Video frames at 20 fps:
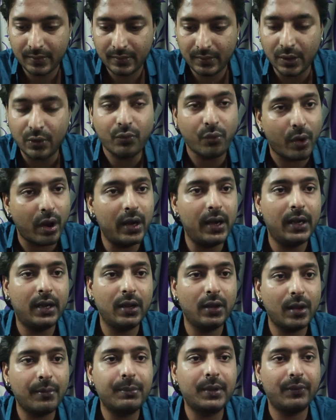the
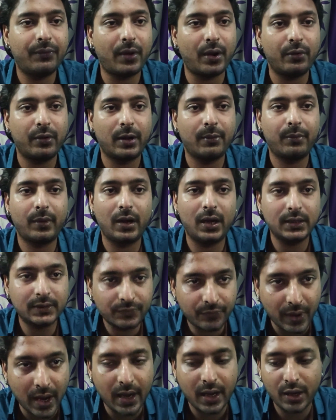quality of the fountain pen
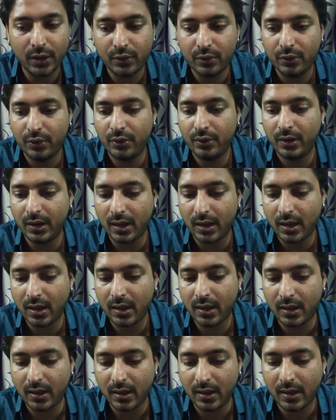is very good.
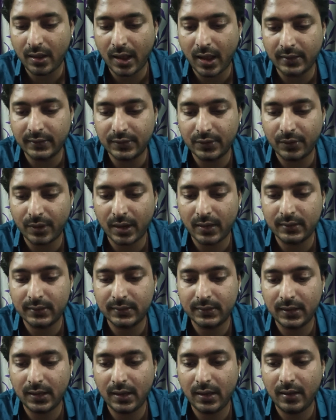As you can
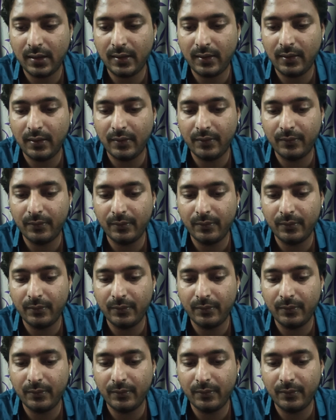see